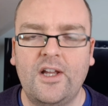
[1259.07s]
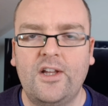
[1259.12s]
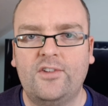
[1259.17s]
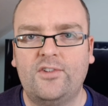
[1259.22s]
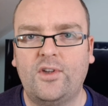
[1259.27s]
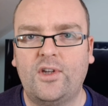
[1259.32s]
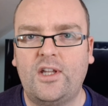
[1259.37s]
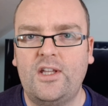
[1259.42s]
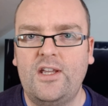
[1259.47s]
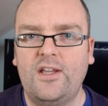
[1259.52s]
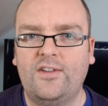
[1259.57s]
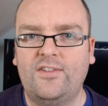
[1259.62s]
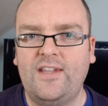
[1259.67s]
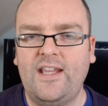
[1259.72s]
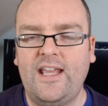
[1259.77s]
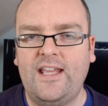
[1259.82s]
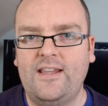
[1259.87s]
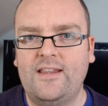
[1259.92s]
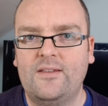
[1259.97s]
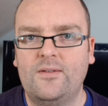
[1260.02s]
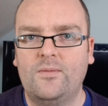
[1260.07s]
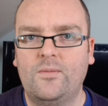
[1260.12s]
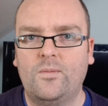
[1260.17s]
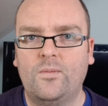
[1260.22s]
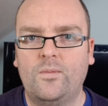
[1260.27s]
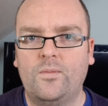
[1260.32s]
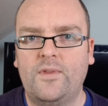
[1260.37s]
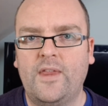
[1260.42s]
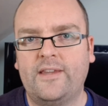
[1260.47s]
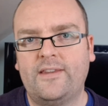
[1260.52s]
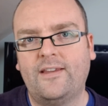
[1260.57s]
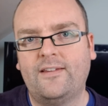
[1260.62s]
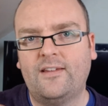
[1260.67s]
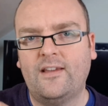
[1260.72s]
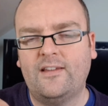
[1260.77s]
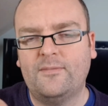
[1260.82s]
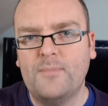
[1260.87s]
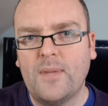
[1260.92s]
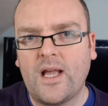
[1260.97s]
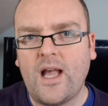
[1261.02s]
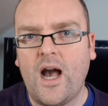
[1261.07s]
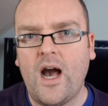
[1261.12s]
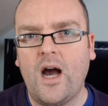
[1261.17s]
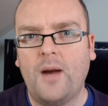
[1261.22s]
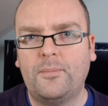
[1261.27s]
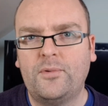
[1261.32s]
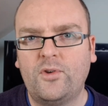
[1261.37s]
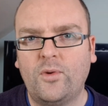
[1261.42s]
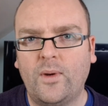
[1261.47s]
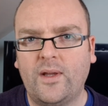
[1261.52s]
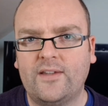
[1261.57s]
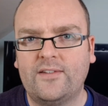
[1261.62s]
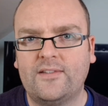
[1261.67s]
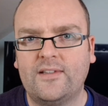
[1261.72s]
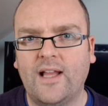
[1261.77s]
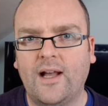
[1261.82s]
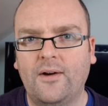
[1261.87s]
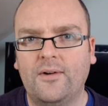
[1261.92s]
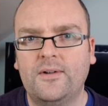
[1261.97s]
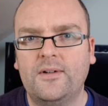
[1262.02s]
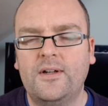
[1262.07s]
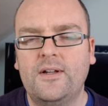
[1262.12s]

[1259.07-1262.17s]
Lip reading: So can you see that there's this macabre twist now?